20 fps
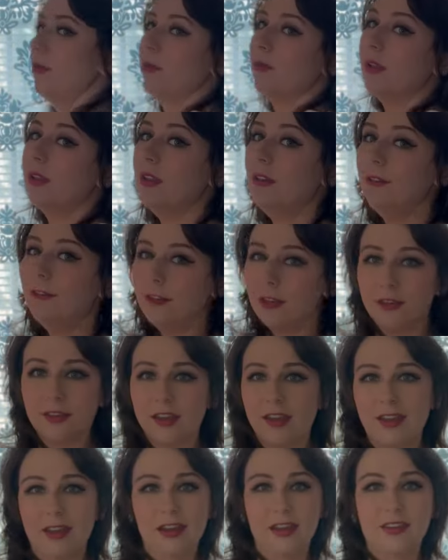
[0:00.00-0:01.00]
really feels
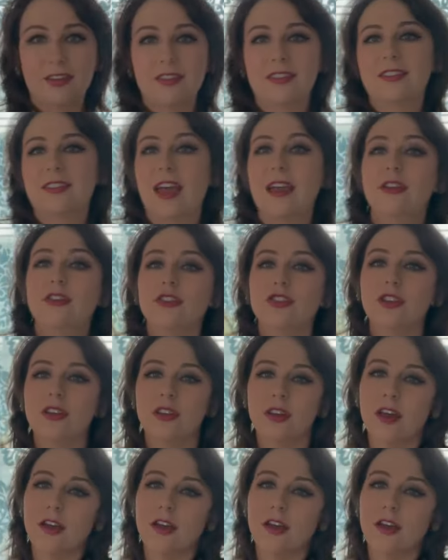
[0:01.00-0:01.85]
like an extension